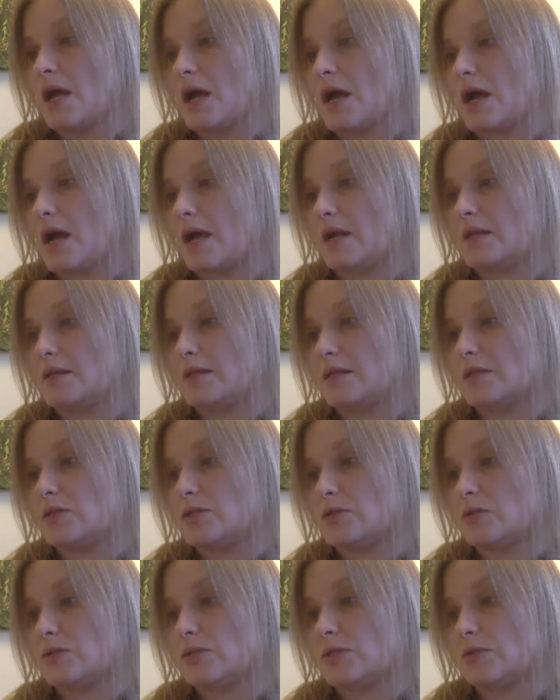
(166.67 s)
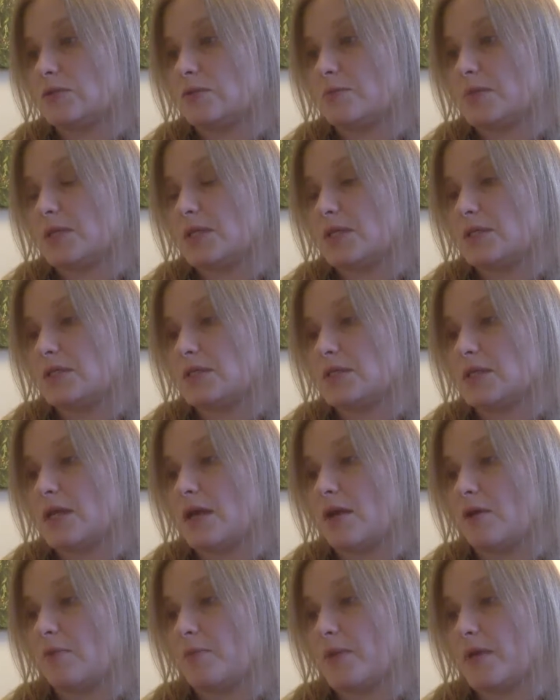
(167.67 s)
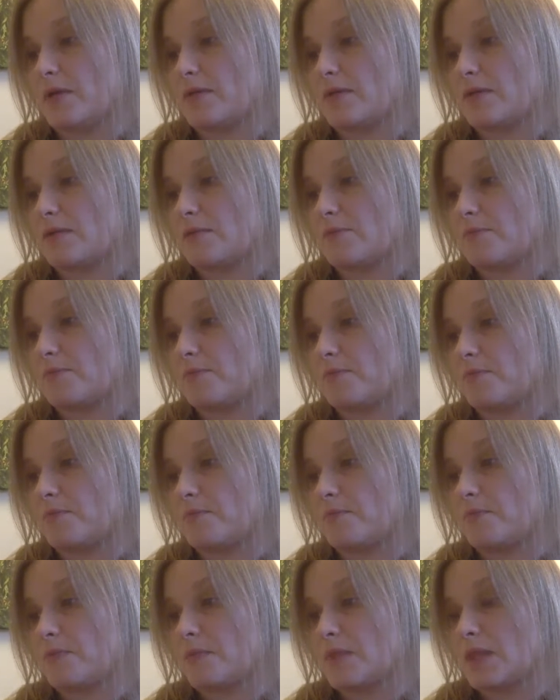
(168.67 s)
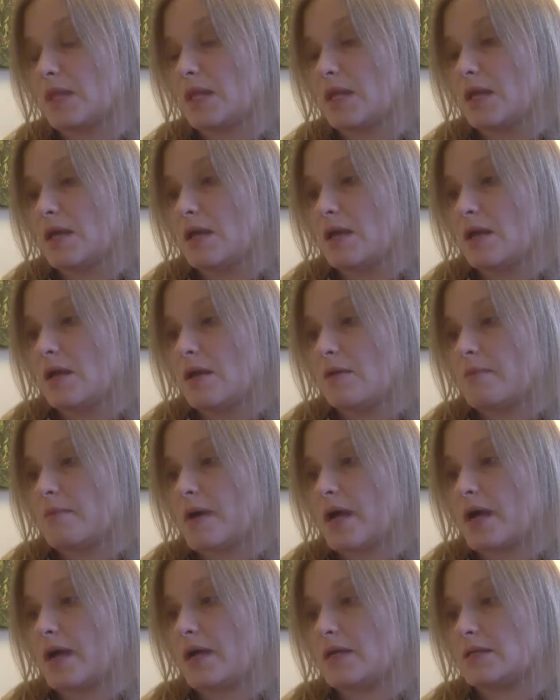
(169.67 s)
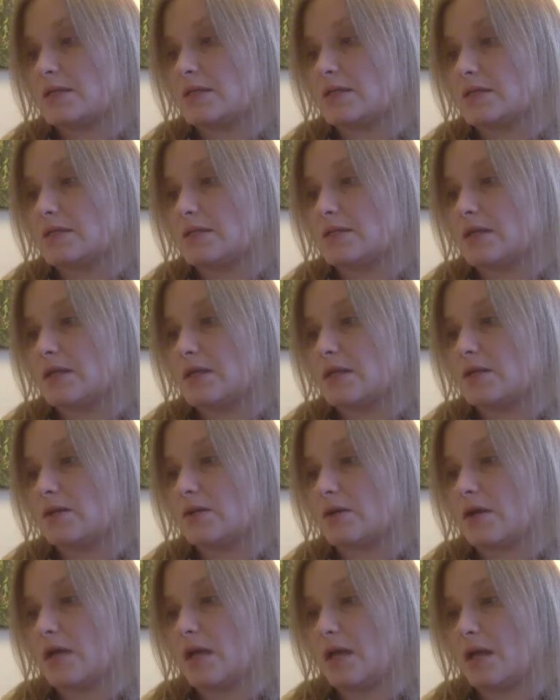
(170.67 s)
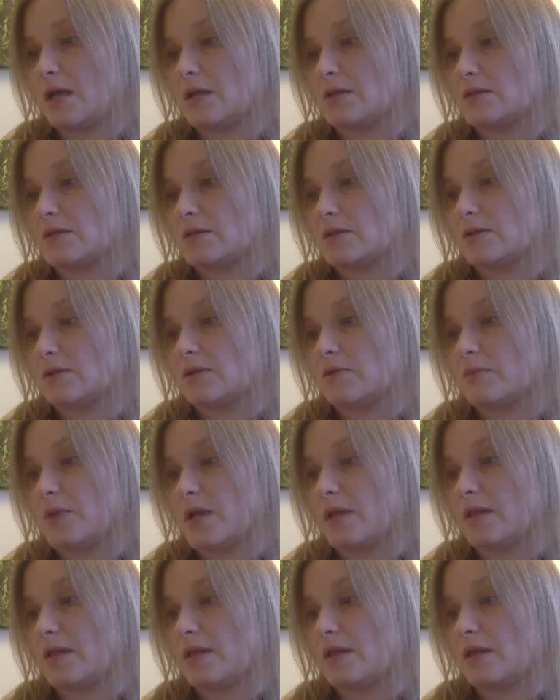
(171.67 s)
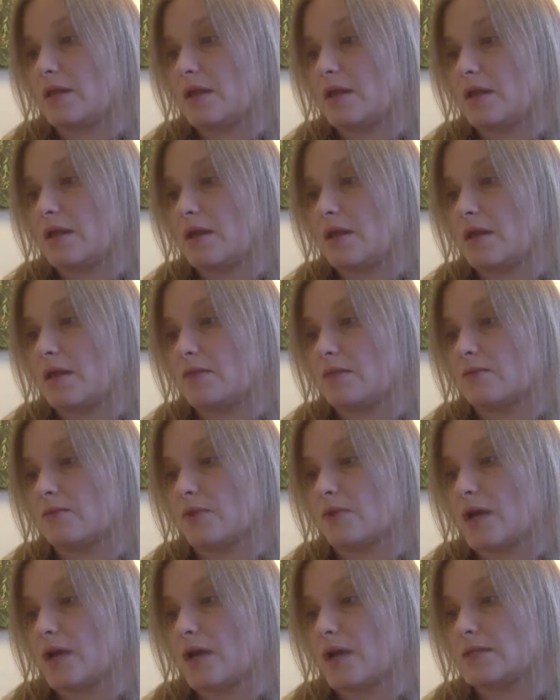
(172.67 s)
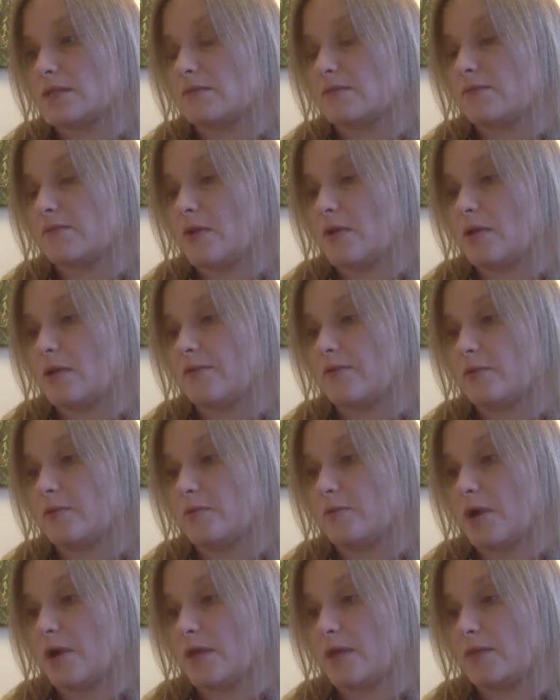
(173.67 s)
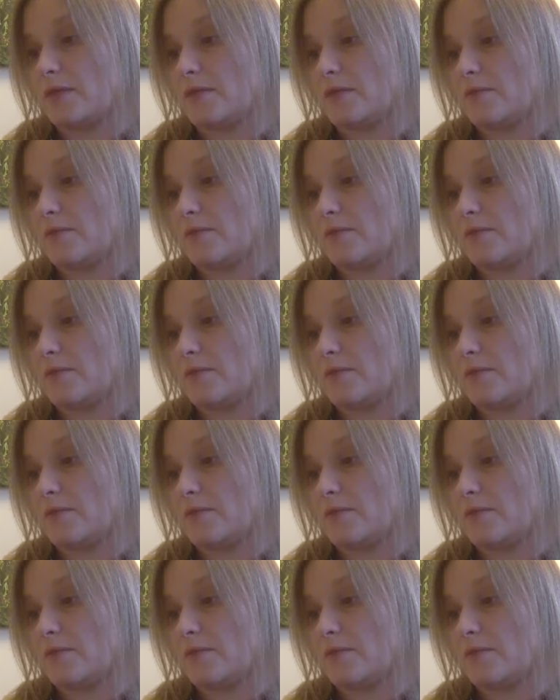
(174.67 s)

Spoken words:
I need you, she repeats, to help us. My eyes study her hand, her belly, the rise and fall of her breath.